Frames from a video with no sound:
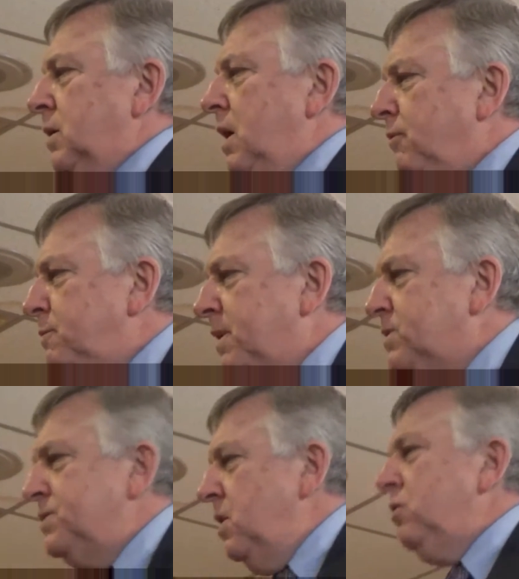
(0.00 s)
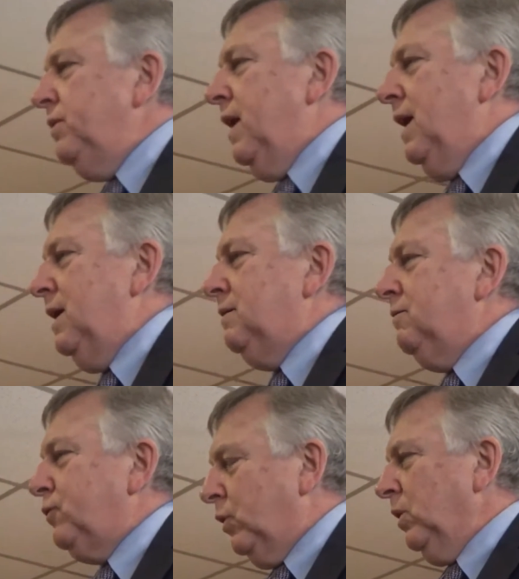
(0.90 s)
Everybody's known that
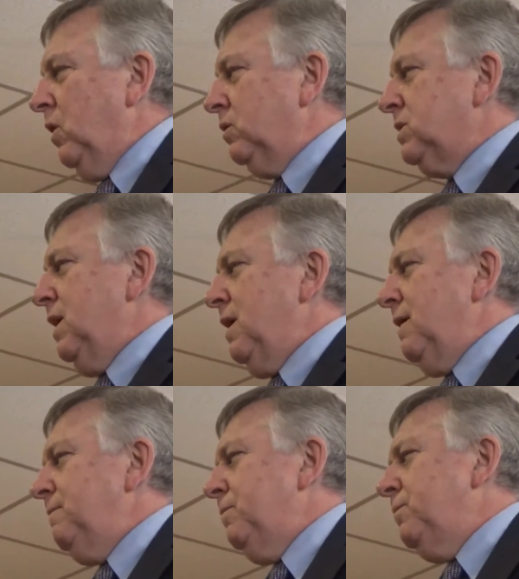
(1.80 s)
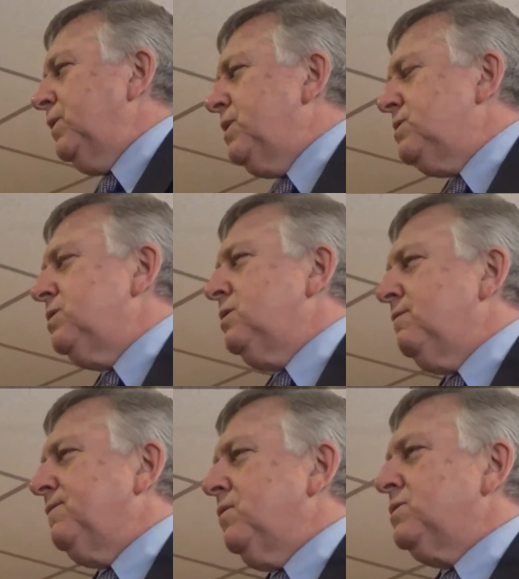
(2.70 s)
for a long time, but this is the
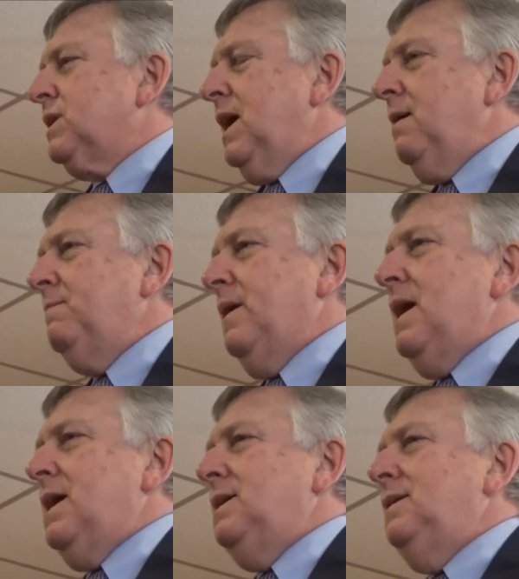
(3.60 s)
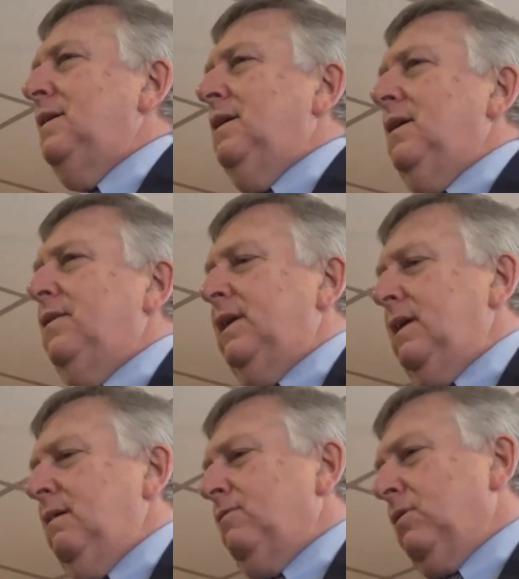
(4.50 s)
first campaign that
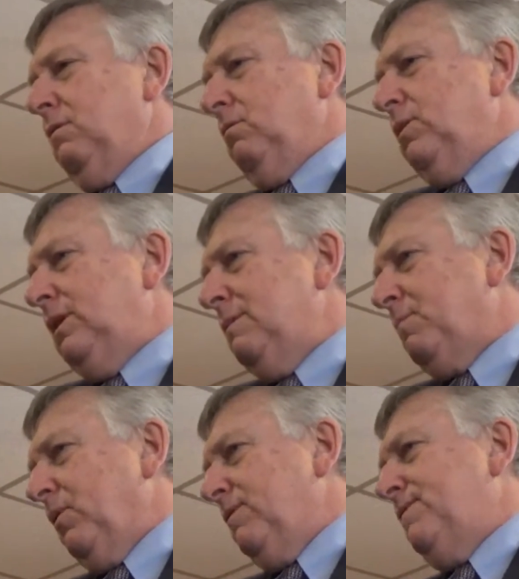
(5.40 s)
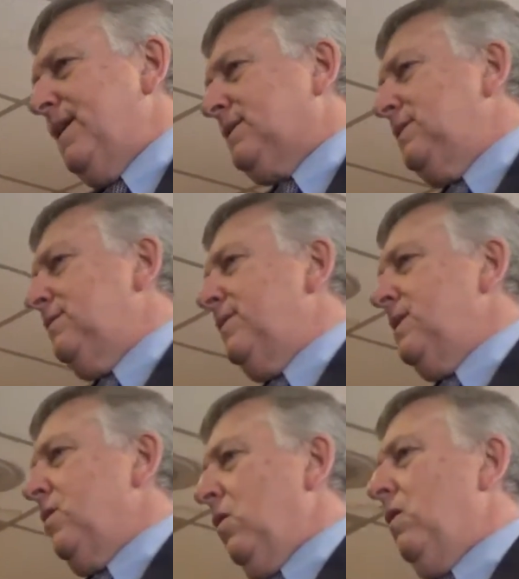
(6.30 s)
ever really perfected the
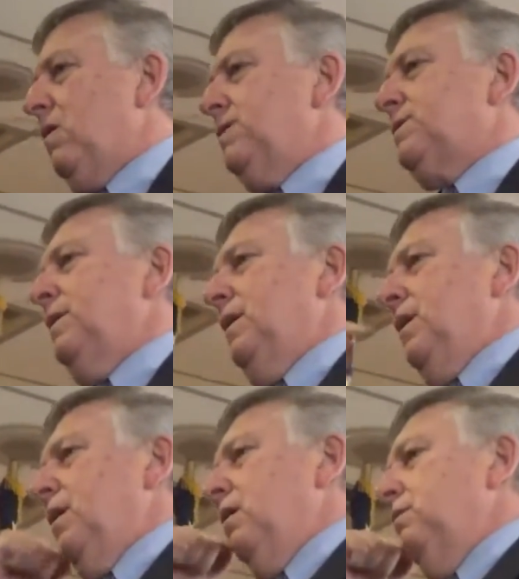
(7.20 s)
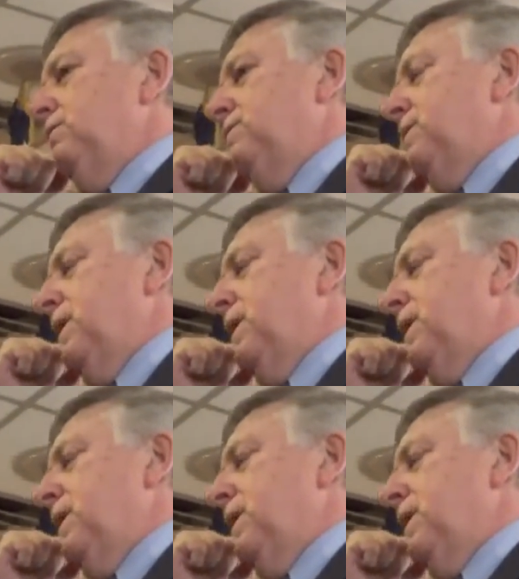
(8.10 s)
art of